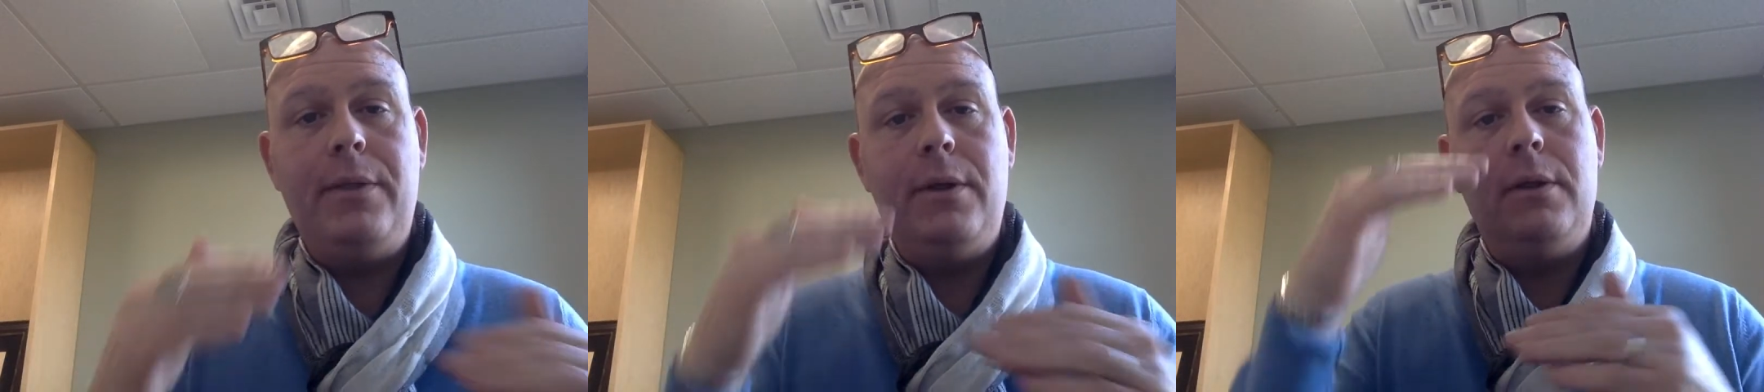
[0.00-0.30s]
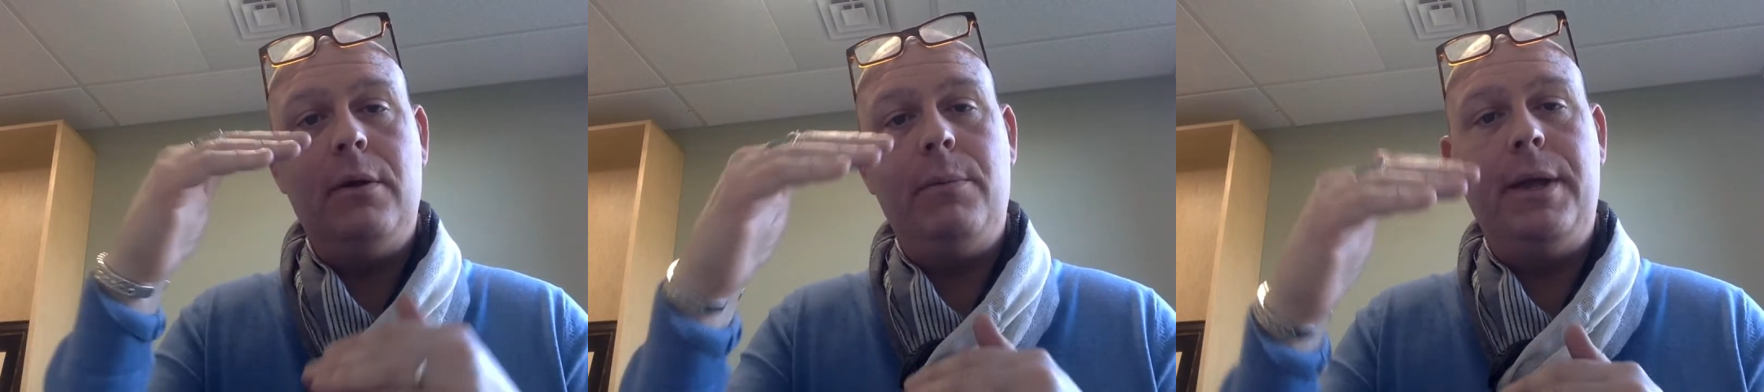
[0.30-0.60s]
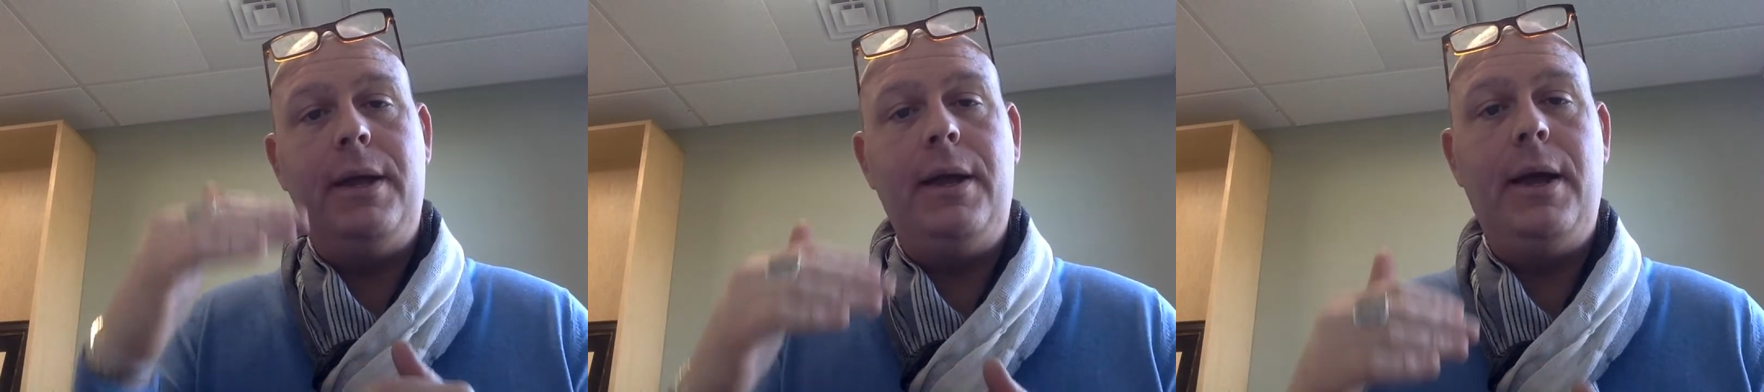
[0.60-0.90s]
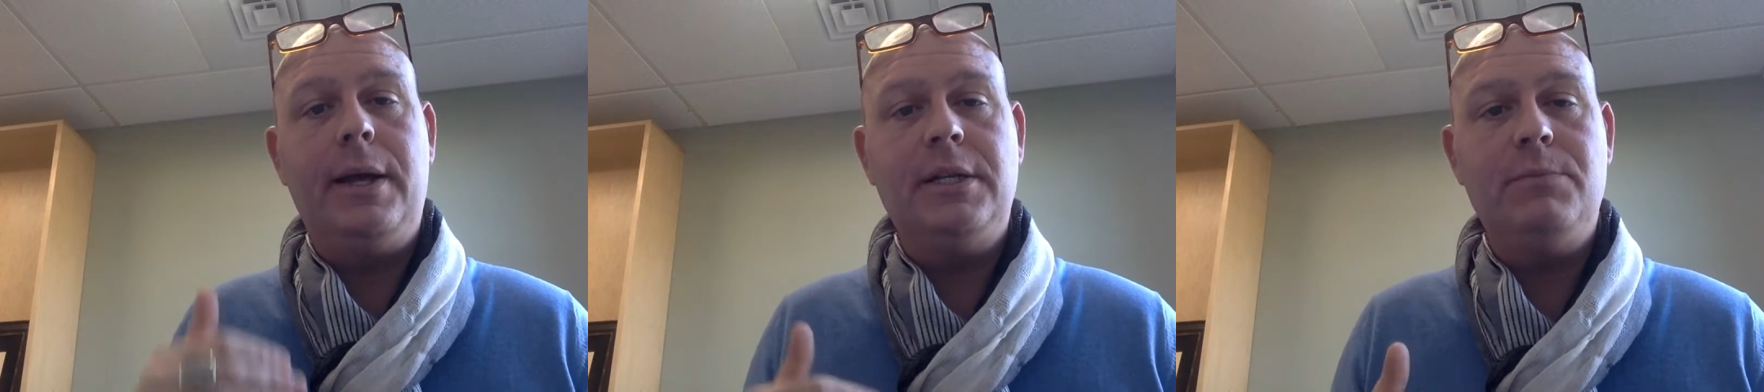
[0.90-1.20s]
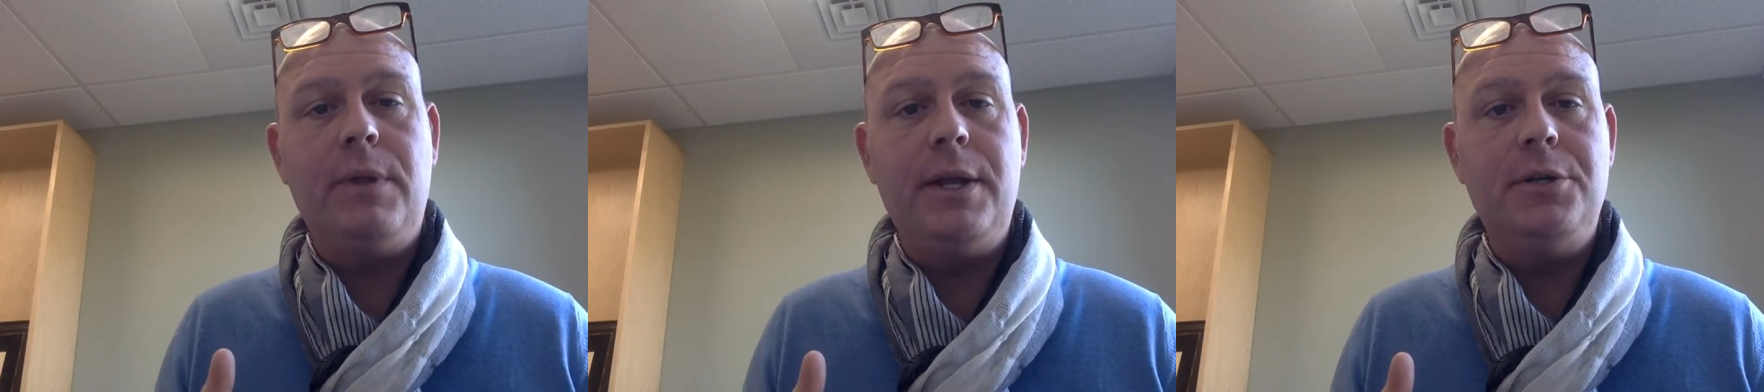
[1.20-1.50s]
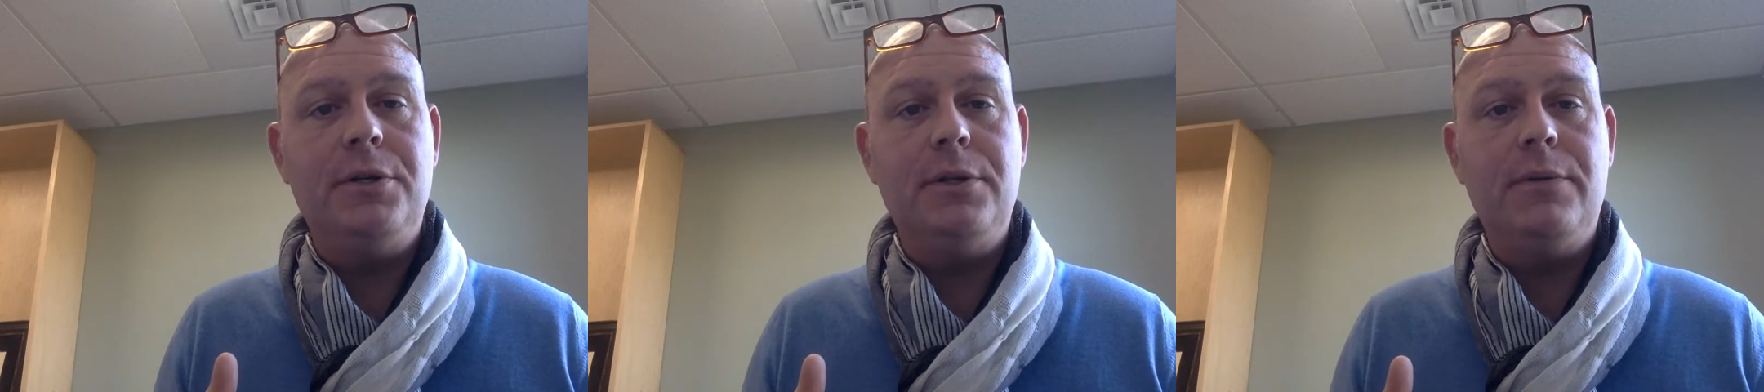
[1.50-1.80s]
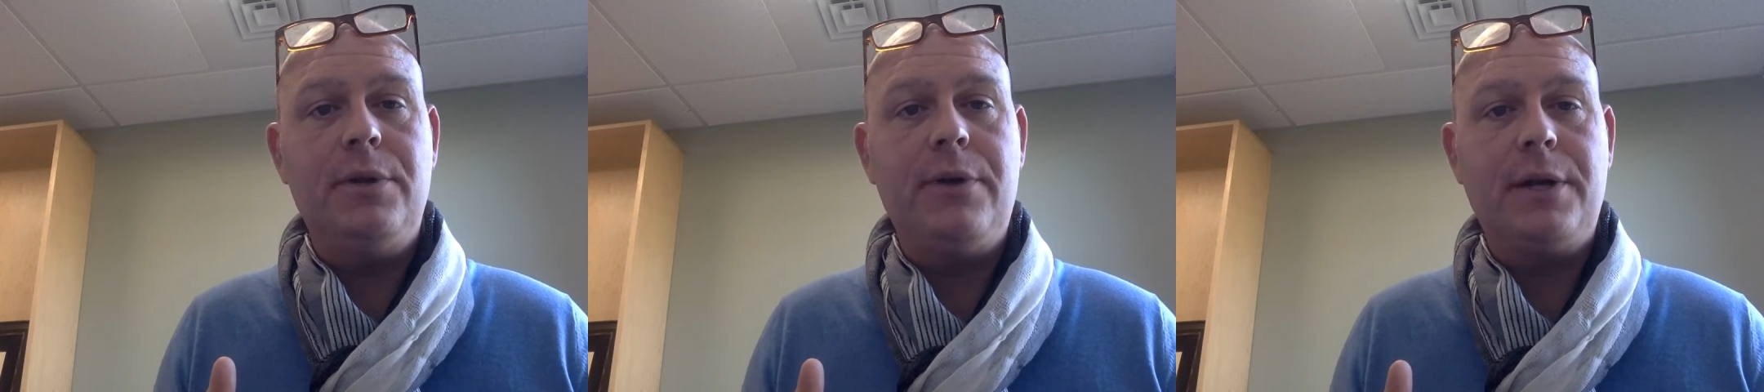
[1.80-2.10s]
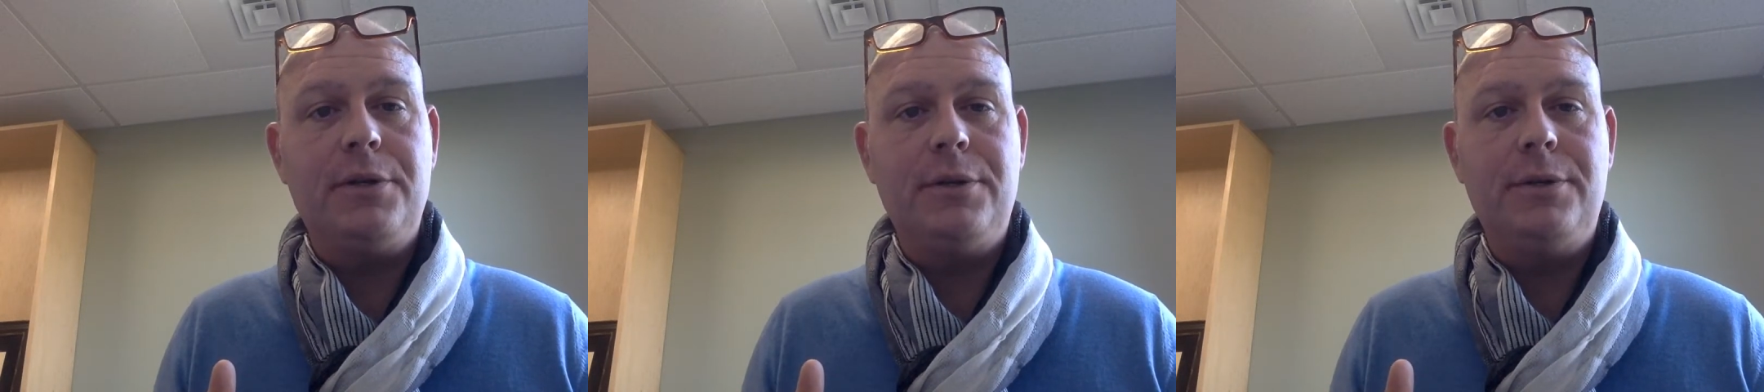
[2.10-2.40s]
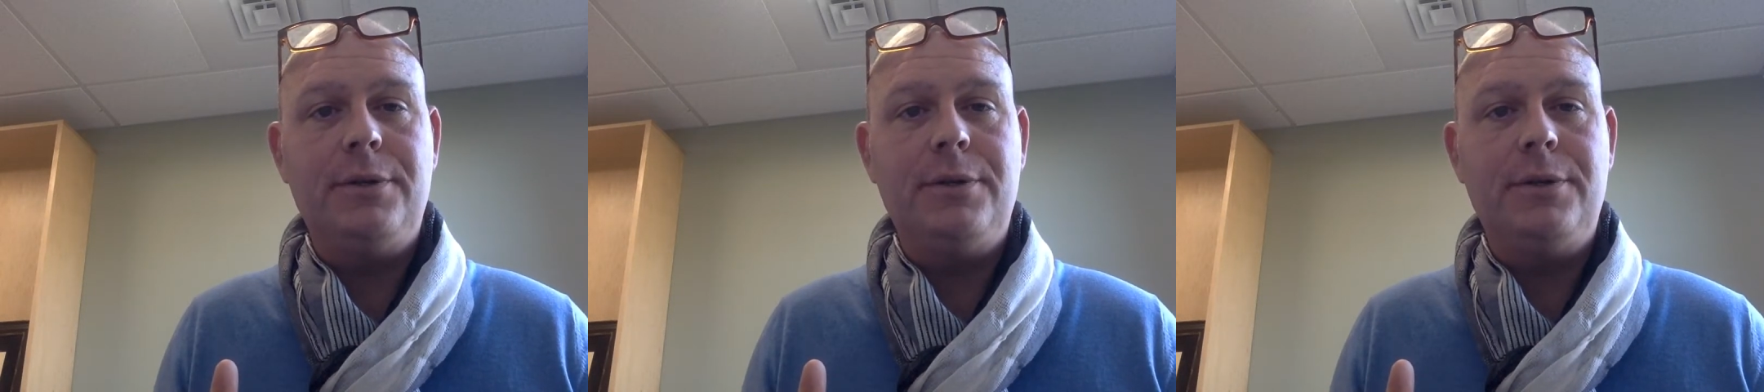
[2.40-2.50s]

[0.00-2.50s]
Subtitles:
and then there'll be explanations of the directions.